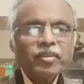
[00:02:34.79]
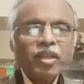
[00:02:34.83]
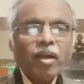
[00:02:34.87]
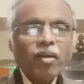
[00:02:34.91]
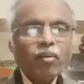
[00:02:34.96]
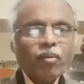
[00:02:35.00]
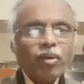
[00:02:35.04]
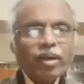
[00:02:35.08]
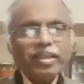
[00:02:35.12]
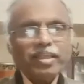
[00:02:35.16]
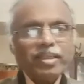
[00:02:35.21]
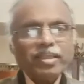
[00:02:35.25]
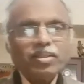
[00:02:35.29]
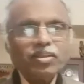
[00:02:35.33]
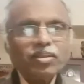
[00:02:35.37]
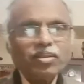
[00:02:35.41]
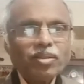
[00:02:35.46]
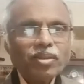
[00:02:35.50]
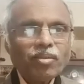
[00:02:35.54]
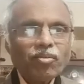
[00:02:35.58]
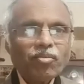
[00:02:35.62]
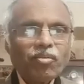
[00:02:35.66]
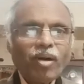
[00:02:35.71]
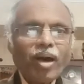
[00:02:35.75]
One is
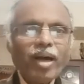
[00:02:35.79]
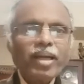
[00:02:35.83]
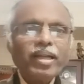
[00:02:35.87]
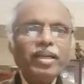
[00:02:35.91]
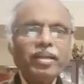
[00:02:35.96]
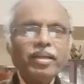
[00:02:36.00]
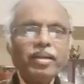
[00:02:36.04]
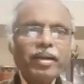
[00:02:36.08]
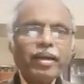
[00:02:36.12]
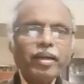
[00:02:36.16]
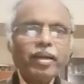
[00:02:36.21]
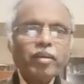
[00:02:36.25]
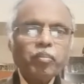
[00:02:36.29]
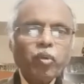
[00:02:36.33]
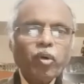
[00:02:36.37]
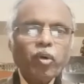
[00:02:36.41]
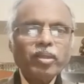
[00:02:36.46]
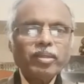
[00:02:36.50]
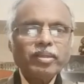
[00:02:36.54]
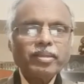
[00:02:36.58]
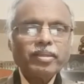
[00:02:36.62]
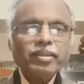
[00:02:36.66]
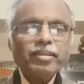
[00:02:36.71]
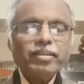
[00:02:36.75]
foreign trade
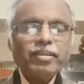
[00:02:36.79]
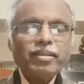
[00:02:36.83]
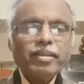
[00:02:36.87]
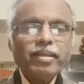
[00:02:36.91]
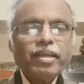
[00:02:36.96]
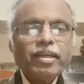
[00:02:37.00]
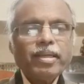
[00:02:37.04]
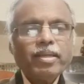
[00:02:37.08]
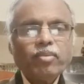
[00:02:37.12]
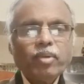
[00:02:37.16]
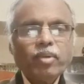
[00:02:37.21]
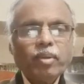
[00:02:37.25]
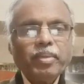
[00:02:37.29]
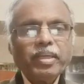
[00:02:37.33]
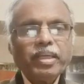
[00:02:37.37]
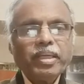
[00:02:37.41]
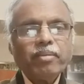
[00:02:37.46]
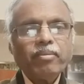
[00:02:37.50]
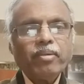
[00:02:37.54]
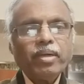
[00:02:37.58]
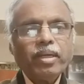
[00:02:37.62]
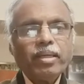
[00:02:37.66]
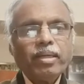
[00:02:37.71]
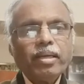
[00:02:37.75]
policy, it will be
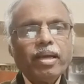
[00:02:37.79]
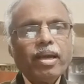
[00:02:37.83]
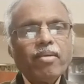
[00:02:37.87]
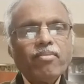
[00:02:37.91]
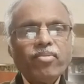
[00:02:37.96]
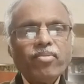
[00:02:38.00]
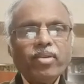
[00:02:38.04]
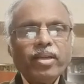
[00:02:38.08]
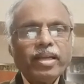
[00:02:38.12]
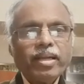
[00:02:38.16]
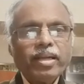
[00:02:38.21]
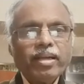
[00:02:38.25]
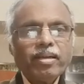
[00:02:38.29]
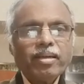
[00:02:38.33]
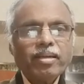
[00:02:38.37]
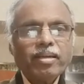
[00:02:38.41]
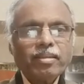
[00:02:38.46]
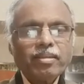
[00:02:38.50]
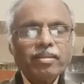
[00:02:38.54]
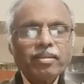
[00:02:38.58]
given every year.